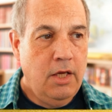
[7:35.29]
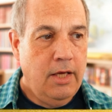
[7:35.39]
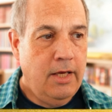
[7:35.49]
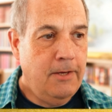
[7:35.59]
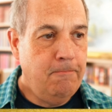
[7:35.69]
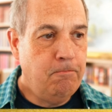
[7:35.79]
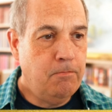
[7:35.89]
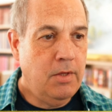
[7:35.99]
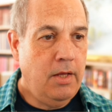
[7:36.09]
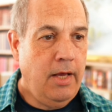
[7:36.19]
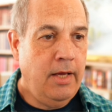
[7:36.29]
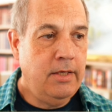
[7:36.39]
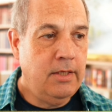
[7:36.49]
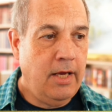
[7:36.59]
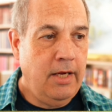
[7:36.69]
And
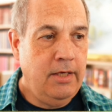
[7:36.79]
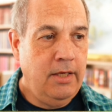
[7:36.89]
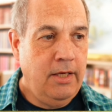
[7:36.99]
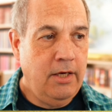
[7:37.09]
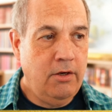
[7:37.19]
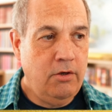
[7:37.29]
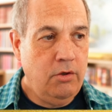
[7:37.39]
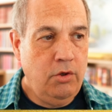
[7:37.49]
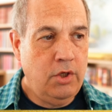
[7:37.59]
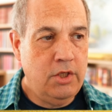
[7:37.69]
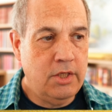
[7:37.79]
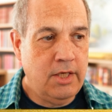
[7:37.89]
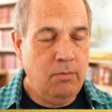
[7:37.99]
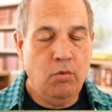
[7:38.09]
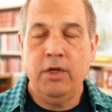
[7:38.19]
again here, you can just
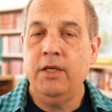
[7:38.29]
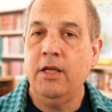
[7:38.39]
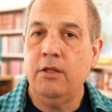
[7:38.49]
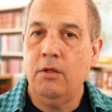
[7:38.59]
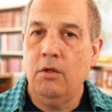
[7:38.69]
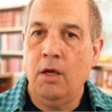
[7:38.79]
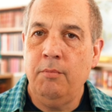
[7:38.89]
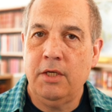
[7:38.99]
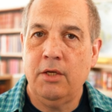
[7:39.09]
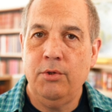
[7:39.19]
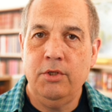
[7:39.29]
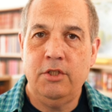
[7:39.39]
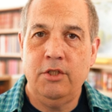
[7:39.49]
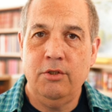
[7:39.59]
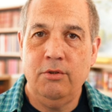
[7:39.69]
keep working. Now, I'm not going
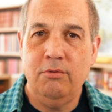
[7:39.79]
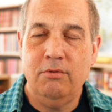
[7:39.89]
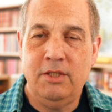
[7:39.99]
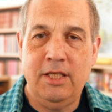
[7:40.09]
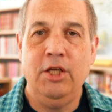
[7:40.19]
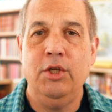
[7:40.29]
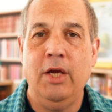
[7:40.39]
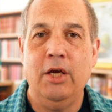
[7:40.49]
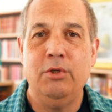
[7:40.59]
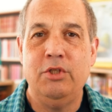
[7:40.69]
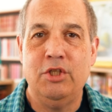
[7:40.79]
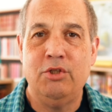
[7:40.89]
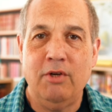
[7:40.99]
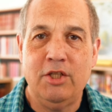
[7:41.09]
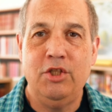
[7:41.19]
to tell you how to
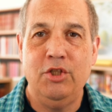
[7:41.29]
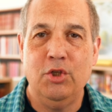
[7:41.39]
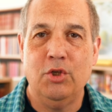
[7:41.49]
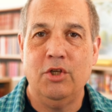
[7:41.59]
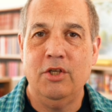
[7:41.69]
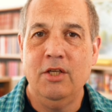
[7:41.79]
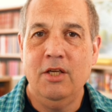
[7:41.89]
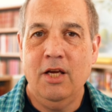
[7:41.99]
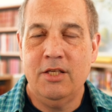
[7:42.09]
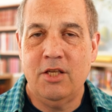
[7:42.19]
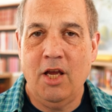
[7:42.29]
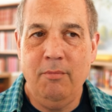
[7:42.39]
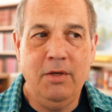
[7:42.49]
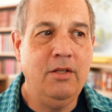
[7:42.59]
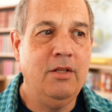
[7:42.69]
structure your
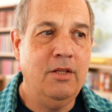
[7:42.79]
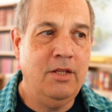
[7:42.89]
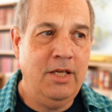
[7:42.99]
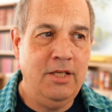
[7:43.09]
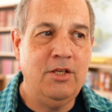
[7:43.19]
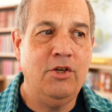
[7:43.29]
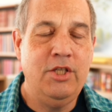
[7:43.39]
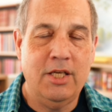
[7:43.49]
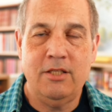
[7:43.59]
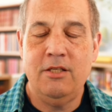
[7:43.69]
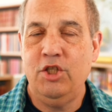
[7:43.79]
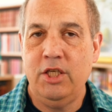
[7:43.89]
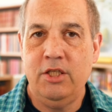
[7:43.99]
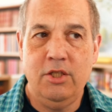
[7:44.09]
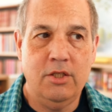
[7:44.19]
assignment. These are just
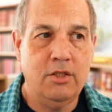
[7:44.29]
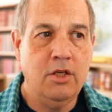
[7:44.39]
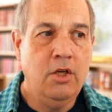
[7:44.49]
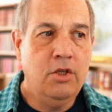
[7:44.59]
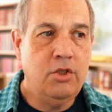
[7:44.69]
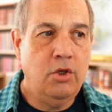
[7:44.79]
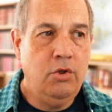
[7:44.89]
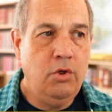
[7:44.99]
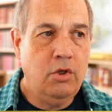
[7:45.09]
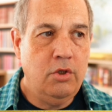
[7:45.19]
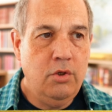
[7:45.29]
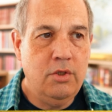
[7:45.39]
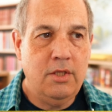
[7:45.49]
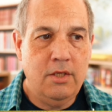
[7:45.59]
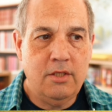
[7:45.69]
suggestions. So you can
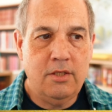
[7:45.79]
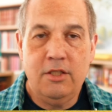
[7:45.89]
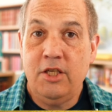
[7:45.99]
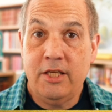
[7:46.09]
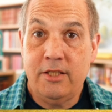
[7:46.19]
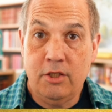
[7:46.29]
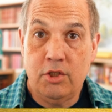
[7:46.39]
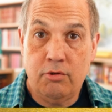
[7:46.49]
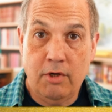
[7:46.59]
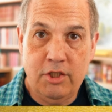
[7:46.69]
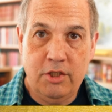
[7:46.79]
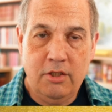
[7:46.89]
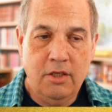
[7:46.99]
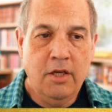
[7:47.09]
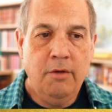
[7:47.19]
use this suggested
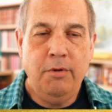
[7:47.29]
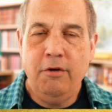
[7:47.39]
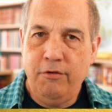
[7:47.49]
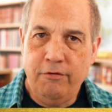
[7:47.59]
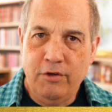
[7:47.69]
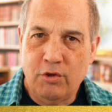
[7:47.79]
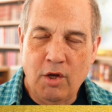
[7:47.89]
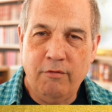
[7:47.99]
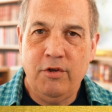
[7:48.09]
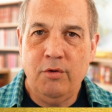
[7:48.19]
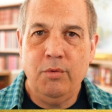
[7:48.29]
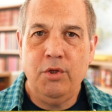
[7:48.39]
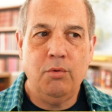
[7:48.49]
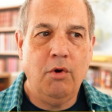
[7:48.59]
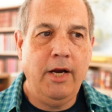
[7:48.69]
structure, but if you feel confident with
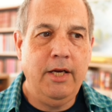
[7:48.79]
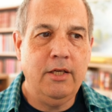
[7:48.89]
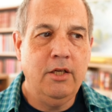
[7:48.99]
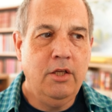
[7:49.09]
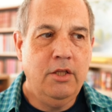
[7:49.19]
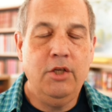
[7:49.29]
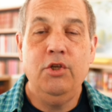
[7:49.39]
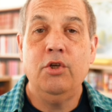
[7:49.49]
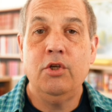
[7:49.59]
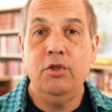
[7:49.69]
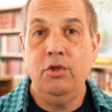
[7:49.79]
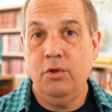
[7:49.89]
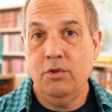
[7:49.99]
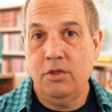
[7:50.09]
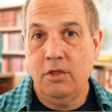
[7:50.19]
your writing, then you can
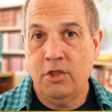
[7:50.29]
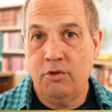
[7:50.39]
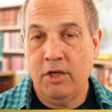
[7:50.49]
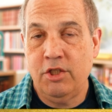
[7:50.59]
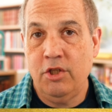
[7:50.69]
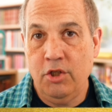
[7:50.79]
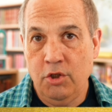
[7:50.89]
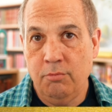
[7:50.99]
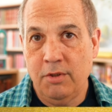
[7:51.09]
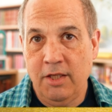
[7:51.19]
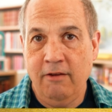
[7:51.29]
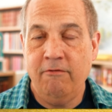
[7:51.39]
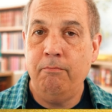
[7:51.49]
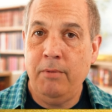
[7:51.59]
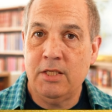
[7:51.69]
use a structure that you
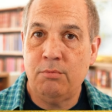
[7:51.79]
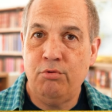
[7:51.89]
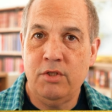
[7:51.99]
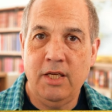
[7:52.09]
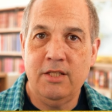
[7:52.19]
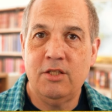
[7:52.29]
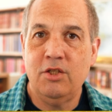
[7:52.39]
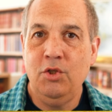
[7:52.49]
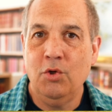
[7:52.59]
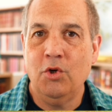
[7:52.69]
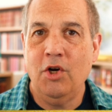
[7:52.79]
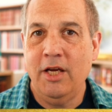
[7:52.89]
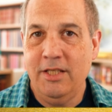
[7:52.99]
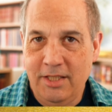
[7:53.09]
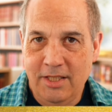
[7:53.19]
believe best presents your
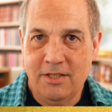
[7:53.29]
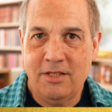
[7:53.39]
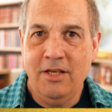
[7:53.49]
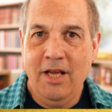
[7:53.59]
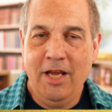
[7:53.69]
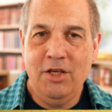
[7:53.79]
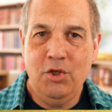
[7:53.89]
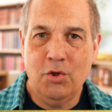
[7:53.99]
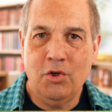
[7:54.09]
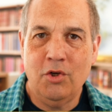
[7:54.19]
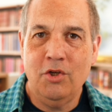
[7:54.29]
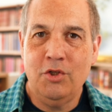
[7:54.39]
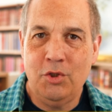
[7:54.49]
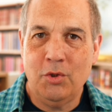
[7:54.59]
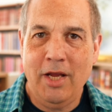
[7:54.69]
ideas and your
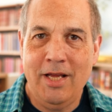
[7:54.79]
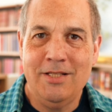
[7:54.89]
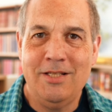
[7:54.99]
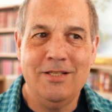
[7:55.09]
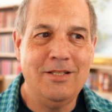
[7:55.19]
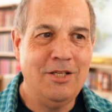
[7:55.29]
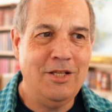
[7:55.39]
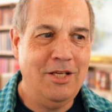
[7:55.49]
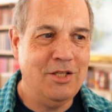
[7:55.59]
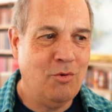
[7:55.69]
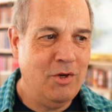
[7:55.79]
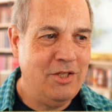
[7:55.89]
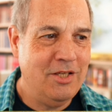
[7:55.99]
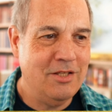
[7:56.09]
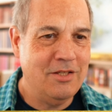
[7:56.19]
short answers to these
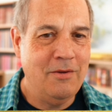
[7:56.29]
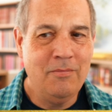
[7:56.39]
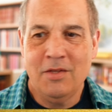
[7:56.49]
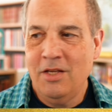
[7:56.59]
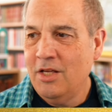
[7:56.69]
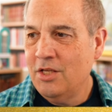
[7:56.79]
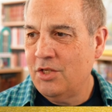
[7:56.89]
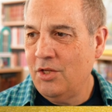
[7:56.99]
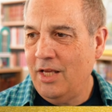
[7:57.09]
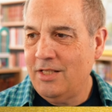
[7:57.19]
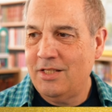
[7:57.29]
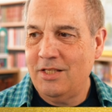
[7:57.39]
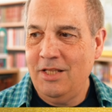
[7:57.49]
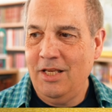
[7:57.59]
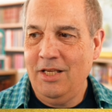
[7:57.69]
questions. So that's
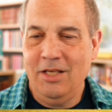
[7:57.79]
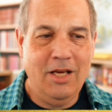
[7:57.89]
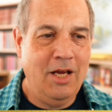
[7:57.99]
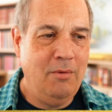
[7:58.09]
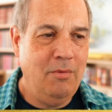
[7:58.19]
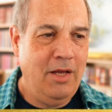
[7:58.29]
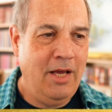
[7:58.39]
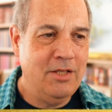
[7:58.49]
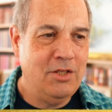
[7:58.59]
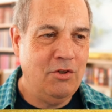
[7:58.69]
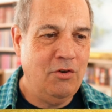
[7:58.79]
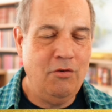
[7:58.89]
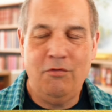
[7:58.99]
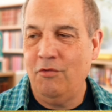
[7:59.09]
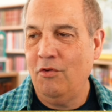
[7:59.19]
the
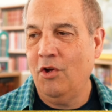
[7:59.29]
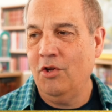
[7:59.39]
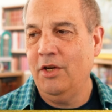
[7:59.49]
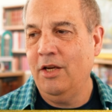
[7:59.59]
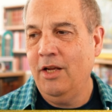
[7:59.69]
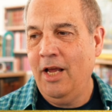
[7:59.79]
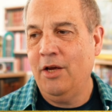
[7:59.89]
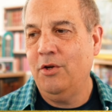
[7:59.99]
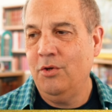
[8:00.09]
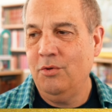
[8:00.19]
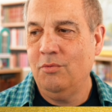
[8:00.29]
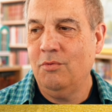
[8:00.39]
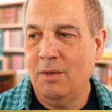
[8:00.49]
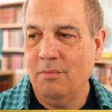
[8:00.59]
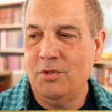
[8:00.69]
answer on how to
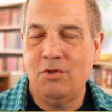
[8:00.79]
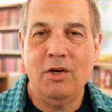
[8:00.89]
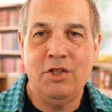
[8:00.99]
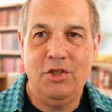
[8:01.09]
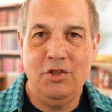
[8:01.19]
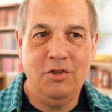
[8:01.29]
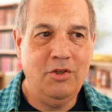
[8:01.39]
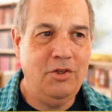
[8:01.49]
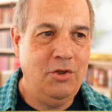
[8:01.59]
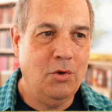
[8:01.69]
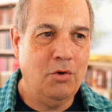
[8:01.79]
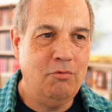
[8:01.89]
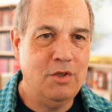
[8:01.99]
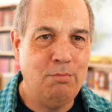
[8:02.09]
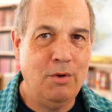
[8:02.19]
structure your
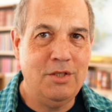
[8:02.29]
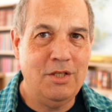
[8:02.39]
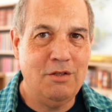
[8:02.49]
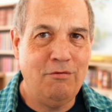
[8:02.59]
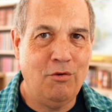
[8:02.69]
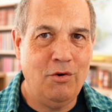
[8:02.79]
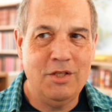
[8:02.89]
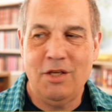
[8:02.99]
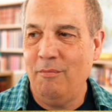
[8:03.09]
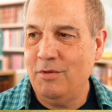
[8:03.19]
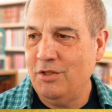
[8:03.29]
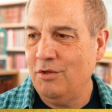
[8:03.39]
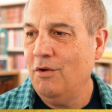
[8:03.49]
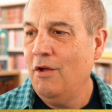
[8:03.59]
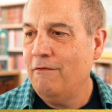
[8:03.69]
responses for assignment
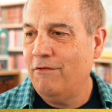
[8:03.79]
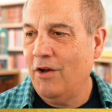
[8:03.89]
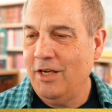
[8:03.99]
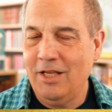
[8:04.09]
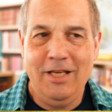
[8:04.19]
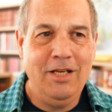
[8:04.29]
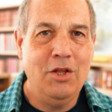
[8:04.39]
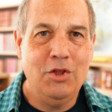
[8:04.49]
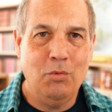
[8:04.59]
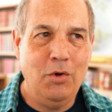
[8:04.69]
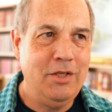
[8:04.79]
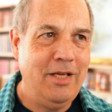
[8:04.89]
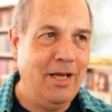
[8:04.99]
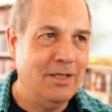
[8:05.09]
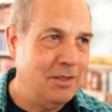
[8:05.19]
2. Finally, the word
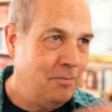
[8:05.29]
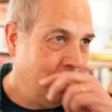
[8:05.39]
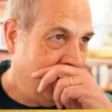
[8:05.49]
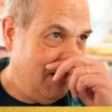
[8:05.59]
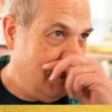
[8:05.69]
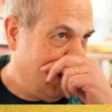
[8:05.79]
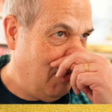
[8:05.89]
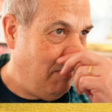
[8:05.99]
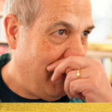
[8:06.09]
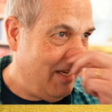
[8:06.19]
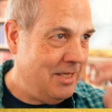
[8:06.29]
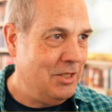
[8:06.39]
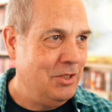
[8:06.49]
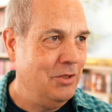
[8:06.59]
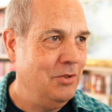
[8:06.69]
count. Let's go back
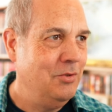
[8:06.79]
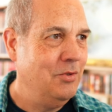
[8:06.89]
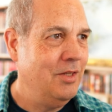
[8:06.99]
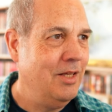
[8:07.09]
into